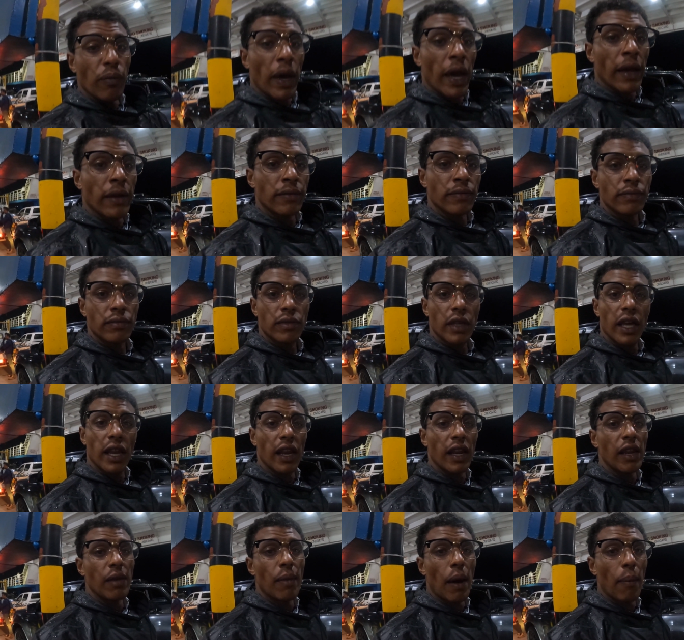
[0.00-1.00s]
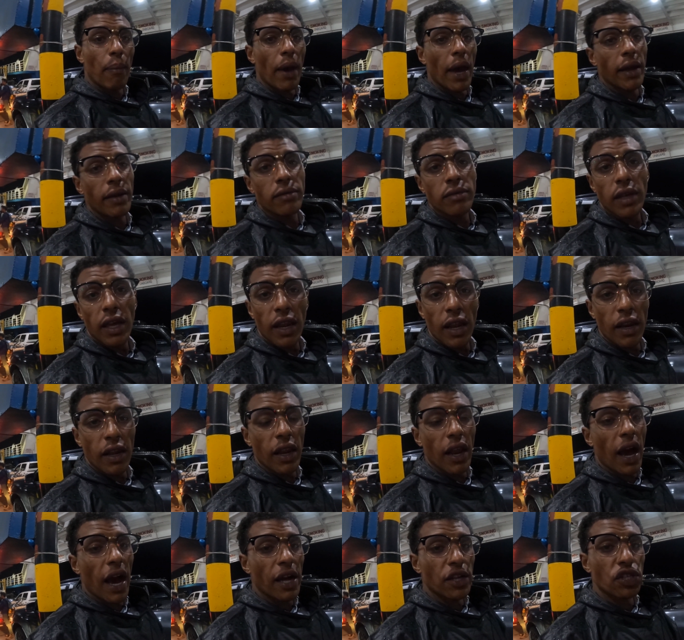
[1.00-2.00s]
man, and I need my bed, and I
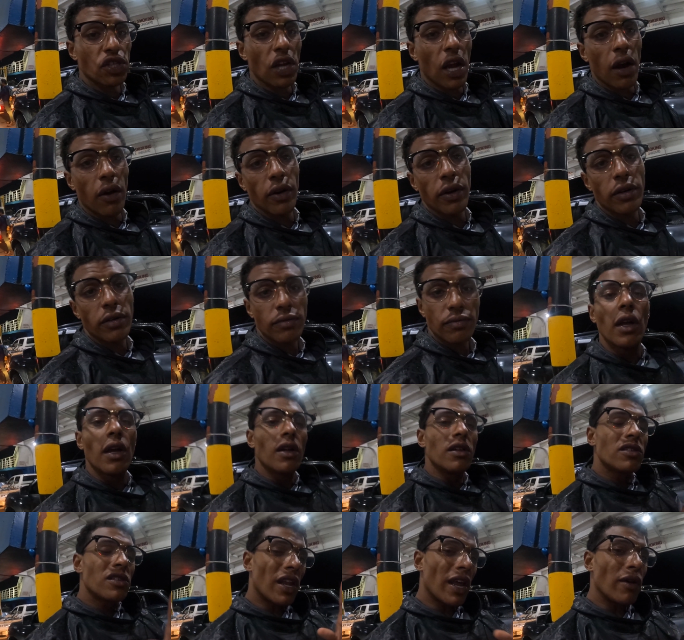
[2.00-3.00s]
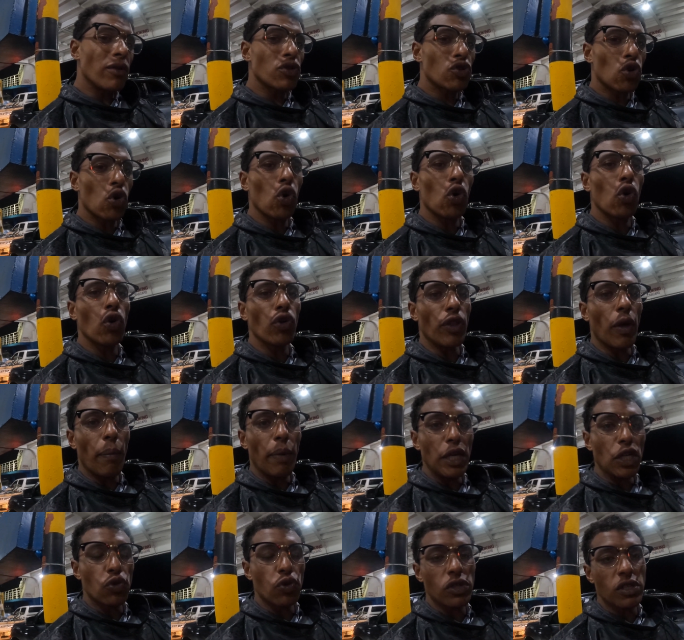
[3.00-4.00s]
need a hot shower. Today was cool. The
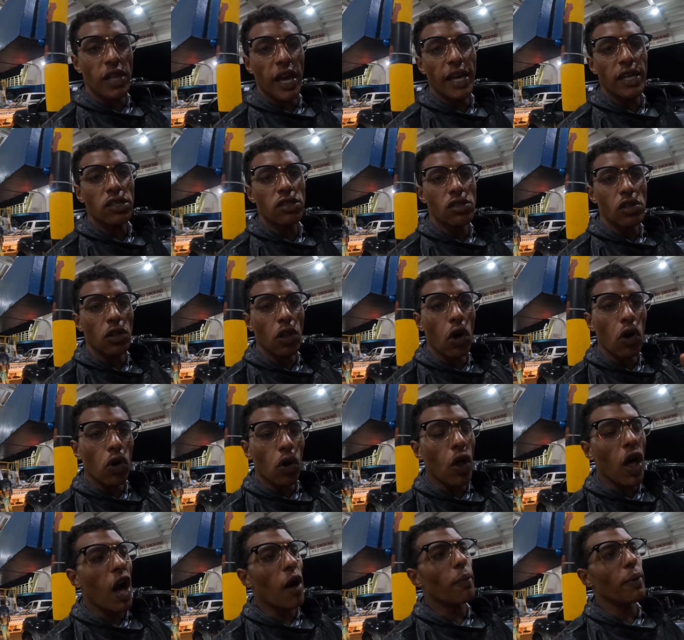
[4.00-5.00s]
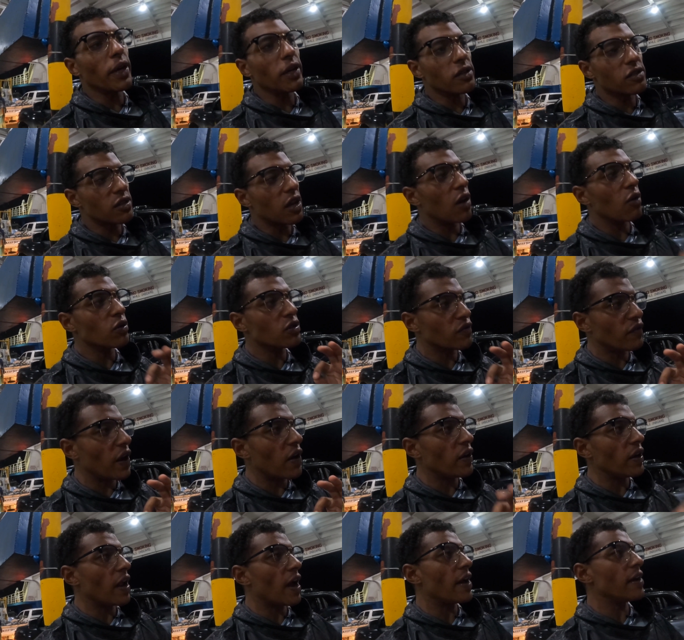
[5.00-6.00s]
beach was nice. The local helping us out was
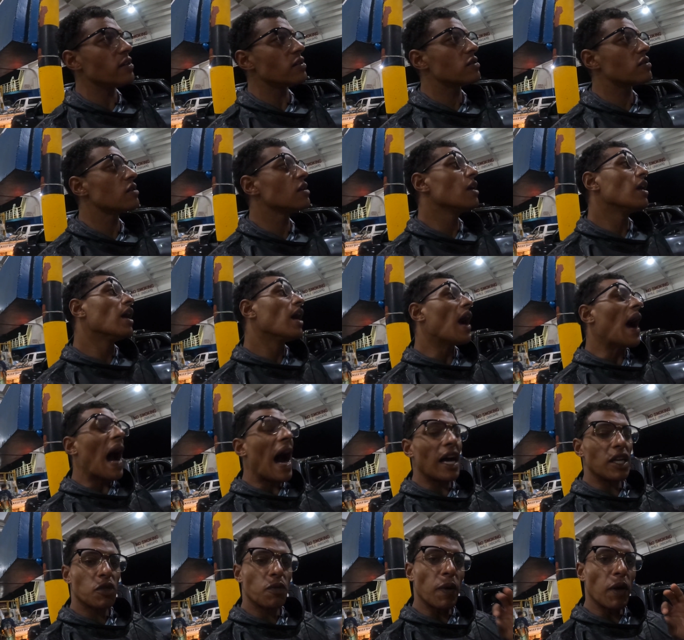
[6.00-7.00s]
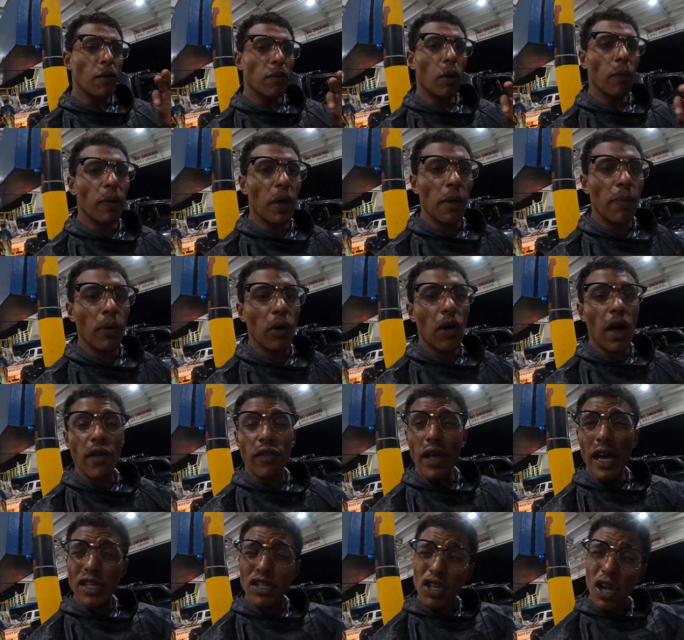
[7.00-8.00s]
very nice. Hospitable people. I,
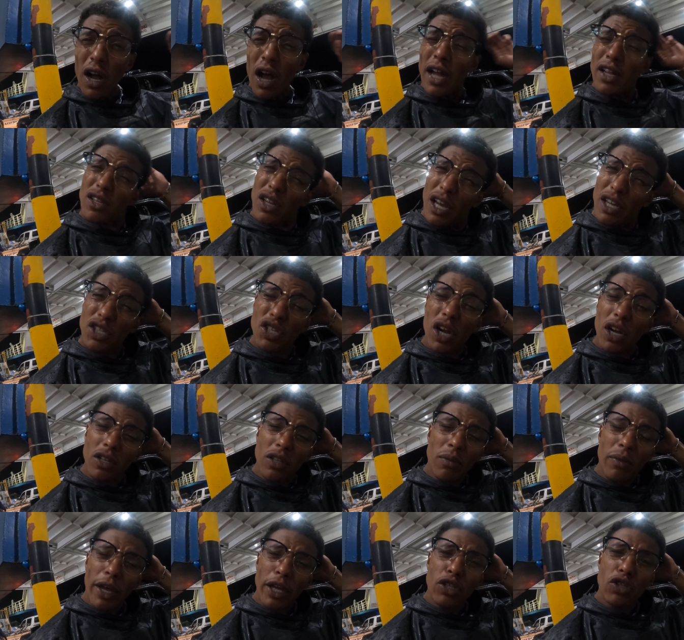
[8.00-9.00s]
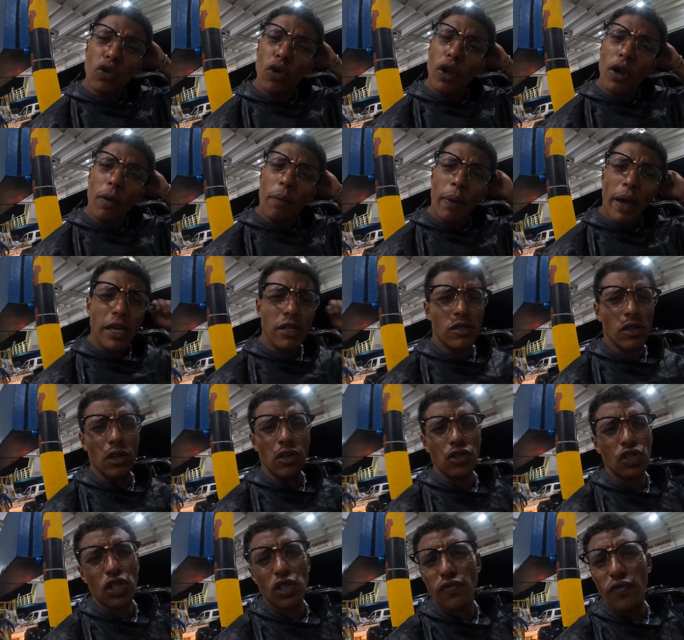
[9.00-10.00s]
I, ch I, I chunked them like 200
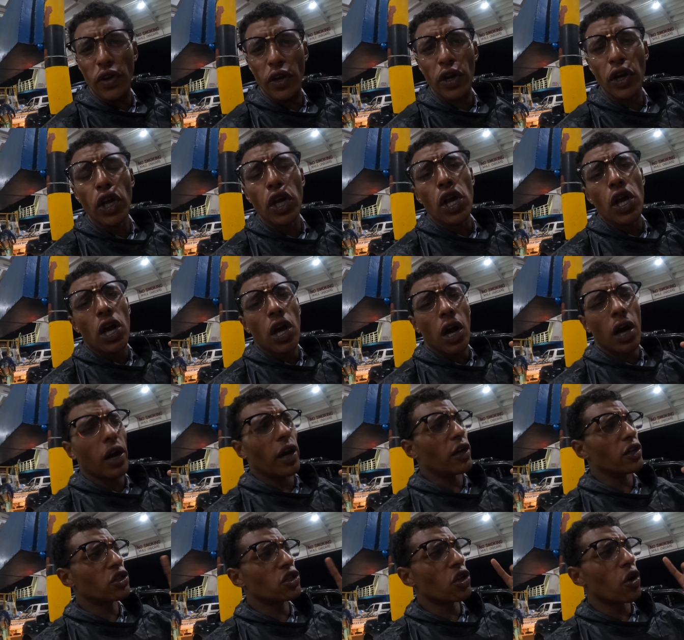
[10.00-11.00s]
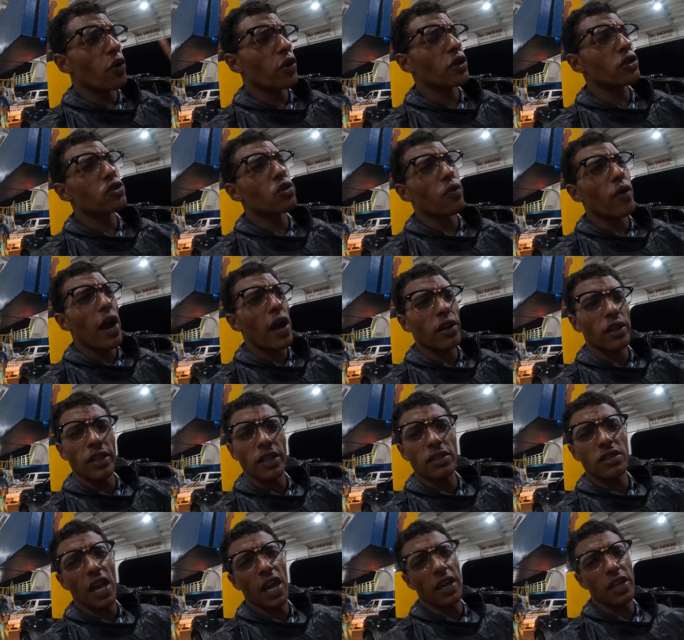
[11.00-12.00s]
pesos just for uh, showing us around and
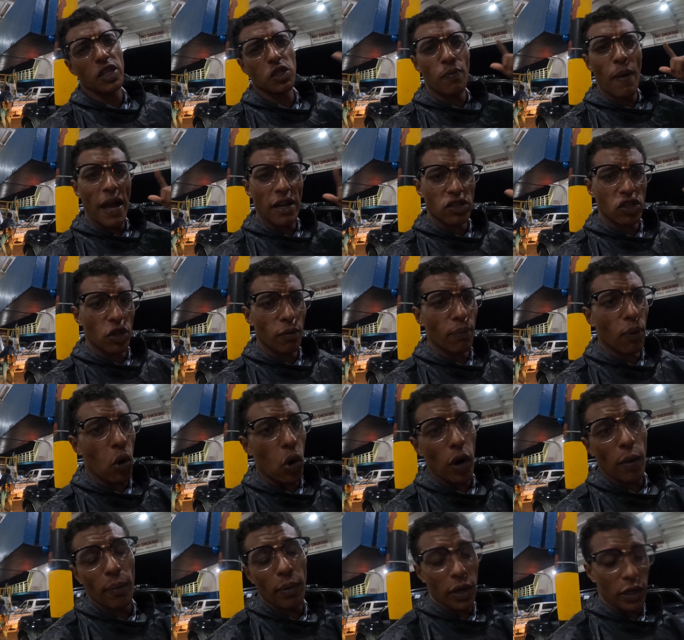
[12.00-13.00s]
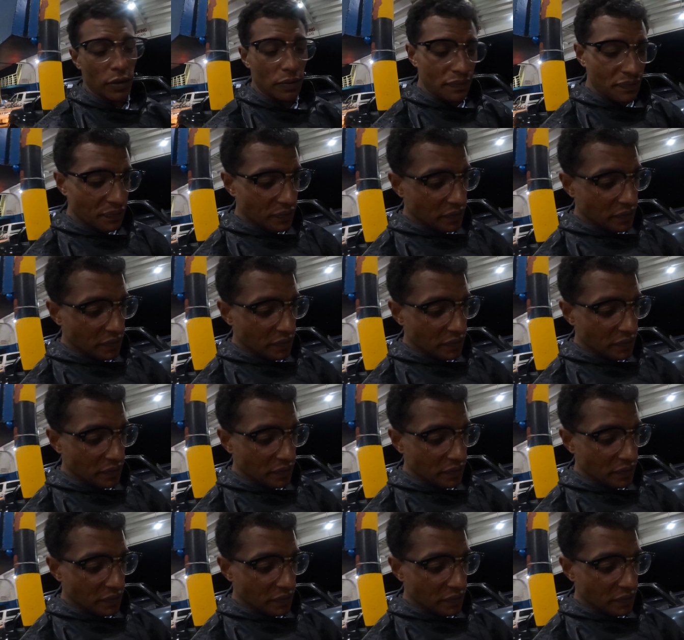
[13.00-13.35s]
then taking us back to the port. But